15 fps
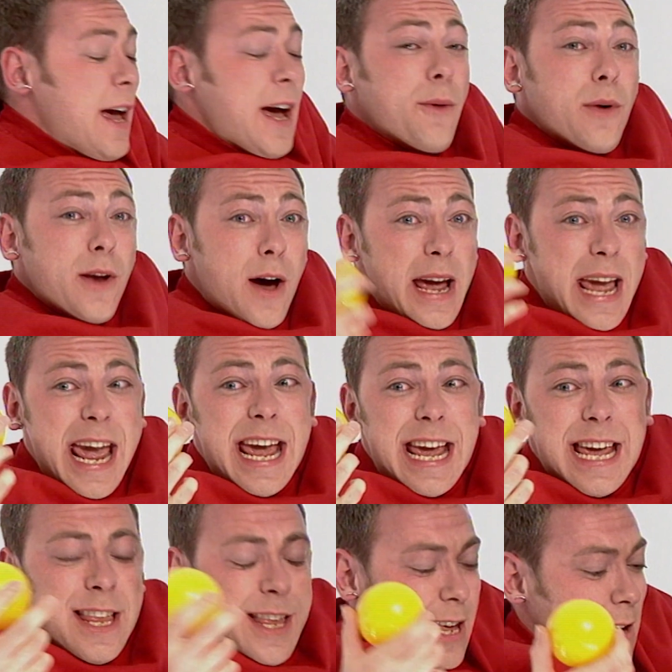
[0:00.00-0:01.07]
And when I
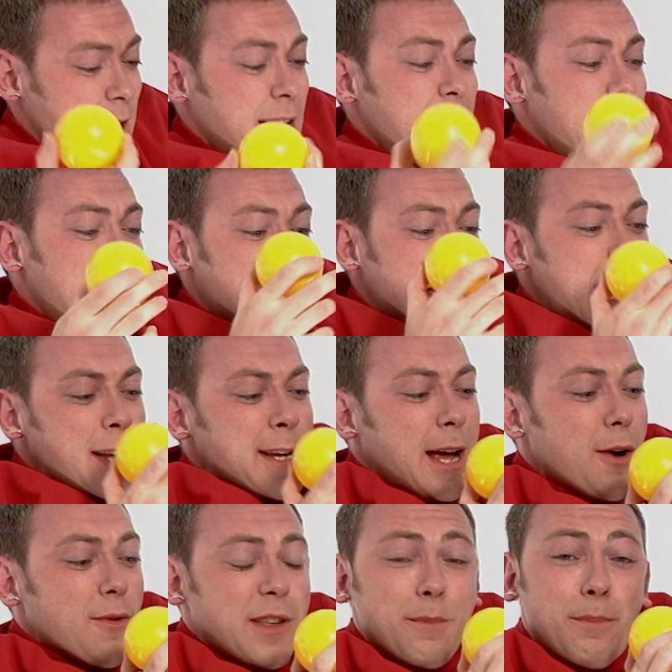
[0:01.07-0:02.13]
eat, in
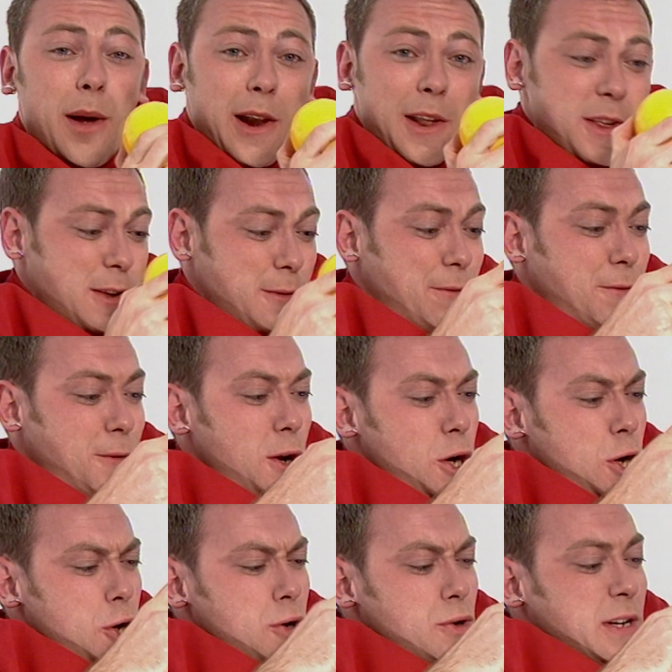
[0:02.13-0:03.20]
goes a bolus of
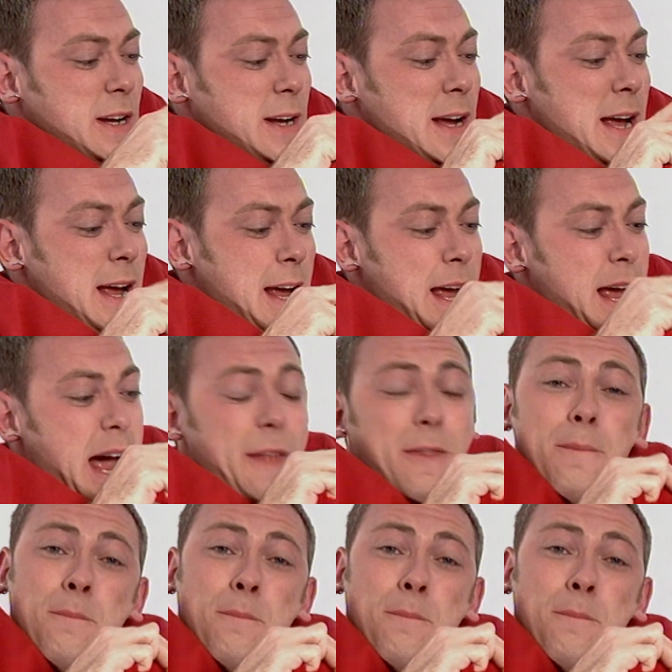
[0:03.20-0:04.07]
food, and the